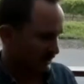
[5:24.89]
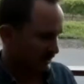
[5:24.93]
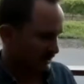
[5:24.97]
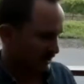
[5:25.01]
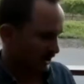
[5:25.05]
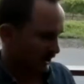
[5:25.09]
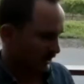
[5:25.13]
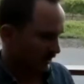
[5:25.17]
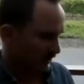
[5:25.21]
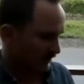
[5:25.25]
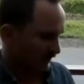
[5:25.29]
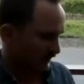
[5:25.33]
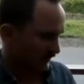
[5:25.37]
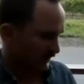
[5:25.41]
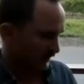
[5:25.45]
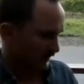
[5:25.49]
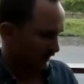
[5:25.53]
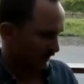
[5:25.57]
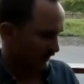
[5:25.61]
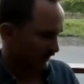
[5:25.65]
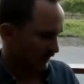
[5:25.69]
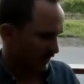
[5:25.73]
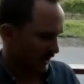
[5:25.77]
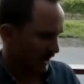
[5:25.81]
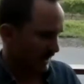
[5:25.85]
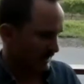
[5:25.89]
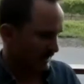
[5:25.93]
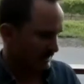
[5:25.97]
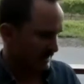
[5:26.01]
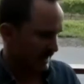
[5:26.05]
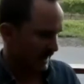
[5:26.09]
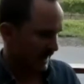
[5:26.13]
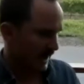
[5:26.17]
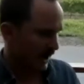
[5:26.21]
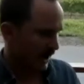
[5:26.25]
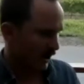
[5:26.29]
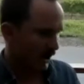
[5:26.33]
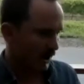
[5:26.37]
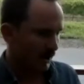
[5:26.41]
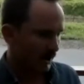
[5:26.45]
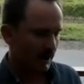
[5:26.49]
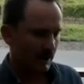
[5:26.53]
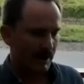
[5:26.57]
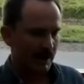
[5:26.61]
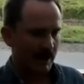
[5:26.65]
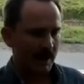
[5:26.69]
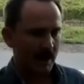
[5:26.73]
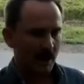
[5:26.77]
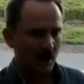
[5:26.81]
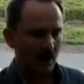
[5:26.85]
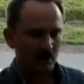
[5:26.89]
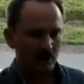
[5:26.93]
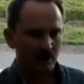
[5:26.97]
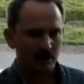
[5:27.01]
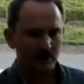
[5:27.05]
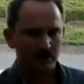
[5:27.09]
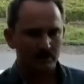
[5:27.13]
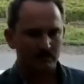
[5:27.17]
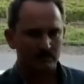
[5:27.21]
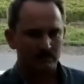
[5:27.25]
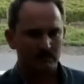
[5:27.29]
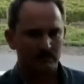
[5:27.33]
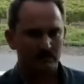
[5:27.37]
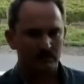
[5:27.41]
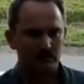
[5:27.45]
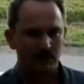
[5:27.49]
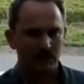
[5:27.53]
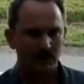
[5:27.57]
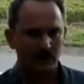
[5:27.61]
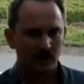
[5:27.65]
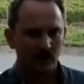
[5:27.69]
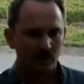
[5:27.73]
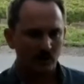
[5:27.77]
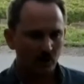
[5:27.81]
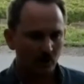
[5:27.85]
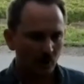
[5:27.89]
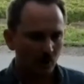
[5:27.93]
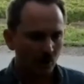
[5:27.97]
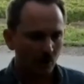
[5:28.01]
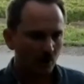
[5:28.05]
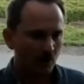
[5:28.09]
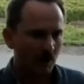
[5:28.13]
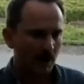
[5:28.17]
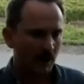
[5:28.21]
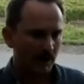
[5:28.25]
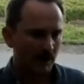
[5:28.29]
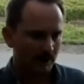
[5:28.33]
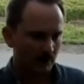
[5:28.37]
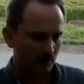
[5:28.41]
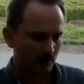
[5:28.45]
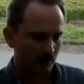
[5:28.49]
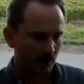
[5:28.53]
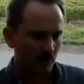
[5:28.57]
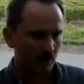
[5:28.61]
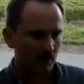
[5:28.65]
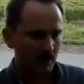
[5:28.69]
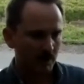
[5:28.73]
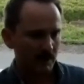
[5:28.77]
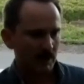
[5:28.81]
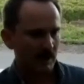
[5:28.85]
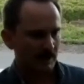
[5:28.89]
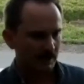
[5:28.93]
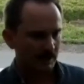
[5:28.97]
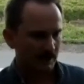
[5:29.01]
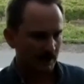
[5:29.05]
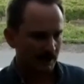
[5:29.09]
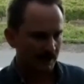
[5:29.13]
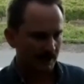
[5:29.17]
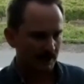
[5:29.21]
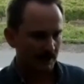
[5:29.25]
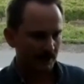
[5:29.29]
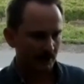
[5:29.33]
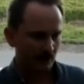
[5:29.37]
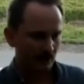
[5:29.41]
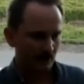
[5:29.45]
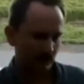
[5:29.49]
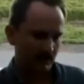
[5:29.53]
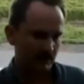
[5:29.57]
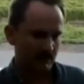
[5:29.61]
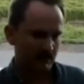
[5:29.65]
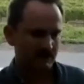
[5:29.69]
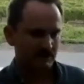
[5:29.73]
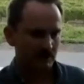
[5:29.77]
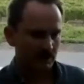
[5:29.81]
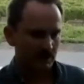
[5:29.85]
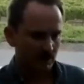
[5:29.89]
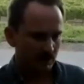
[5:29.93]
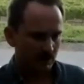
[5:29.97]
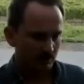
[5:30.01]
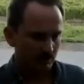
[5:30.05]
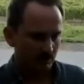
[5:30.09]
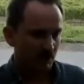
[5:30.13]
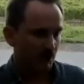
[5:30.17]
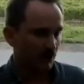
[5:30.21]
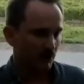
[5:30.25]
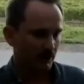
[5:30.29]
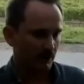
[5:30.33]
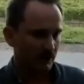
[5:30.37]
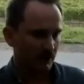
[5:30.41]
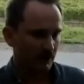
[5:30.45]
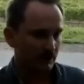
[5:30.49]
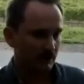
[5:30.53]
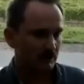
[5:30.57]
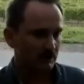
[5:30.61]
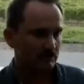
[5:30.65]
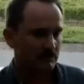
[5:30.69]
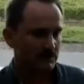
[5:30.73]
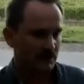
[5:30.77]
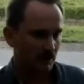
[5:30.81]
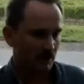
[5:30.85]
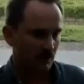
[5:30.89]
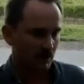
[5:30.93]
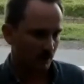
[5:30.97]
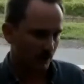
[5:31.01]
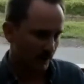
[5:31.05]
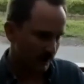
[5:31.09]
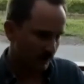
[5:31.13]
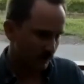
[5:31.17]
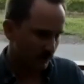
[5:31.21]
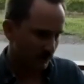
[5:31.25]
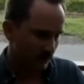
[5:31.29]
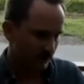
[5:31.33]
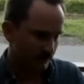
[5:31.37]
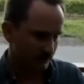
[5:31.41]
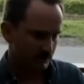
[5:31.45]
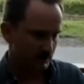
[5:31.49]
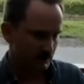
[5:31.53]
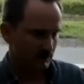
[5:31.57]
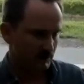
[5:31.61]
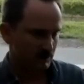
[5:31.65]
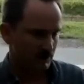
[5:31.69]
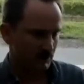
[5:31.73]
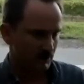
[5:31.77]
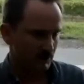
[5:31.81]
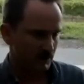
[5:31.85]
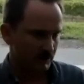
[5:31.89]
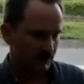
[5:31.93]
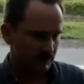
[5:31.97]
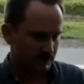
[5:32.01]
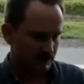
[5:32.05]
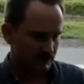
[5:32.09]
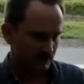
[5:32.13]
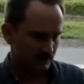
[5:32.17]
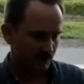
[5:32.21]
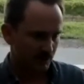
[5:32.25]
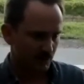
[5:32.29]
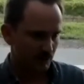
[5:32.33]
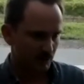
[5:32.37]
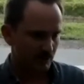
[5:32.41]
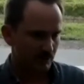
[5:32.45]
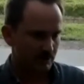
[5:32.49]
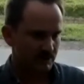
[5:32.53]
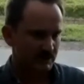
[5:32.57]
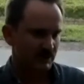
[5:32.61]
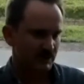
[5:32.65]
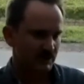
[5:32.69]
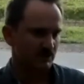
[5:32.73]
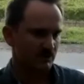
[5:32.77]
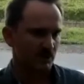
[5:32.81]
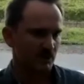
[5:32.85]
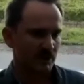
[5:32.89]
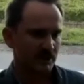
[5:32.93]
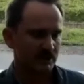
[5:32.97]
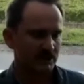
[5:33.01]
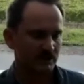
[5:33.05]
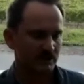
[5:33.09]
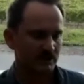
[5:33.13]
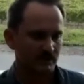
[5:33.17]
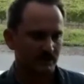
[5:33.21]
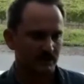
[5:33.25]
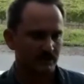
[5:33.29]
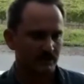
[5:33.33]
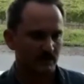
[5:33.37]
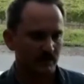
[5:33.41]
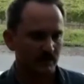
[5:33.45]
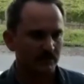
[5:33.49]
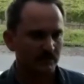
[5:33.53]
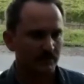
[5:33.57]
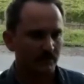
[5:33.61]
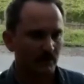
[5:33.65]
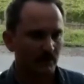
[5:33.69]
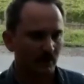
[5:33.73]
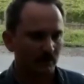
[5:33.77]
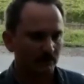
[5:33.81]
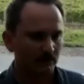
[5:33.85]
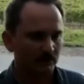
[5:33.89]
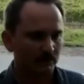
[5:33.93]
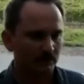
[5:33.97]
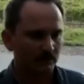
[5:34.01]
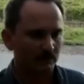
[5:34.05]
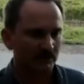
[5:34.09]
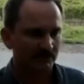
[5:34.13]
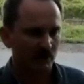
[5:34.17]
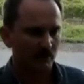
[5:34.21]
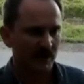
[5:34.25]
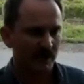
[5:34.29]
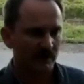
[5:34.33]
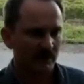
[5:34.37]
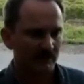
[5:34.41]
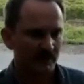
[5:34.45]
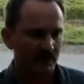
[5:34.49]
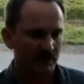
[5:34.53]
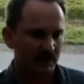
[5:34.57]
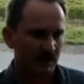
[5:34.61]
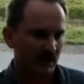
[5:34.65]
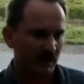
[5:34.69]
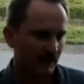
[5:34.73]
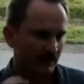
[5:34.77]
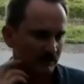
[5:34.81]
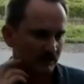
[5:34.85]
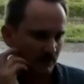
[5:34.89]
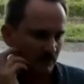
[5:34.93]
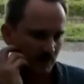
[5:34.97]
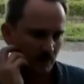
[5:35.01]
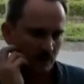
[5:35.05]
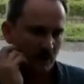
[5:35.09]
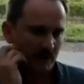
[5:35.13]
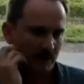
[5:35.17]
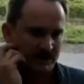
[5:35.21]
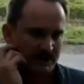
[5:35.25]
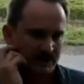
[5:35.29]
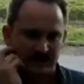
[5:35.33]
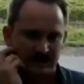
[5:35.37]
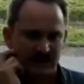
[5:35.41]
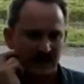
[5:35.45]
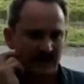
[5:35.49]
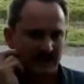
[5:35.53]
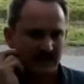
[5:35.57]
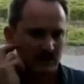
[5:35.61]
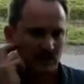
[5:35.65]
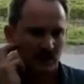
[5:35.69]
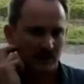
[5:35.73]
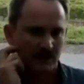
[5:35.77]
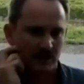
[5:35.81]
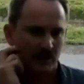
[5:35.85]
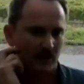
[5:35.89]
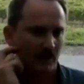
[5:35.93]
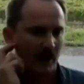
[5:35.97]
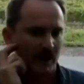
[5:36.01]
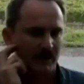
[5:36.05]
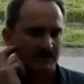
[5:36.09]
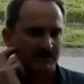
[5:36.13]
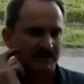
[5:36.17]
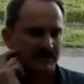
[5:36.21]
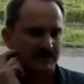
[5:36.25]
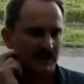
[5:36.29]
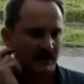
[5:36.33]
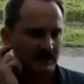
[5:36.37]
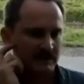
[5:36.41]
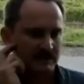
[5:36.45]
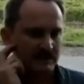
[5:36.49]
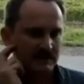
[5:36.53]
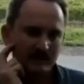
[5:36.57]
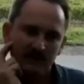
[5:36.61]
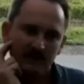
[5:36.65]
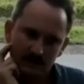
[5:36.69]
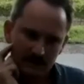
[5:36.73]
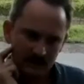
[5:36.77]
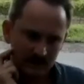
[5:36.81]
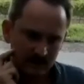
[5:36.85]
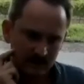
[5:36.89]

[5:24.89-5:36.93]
So for us, our hallmark and what we hang our hat on is purity. So we want, I guess, the purest expression of fruit from our vineyard. We want it to taste like the grapes taste.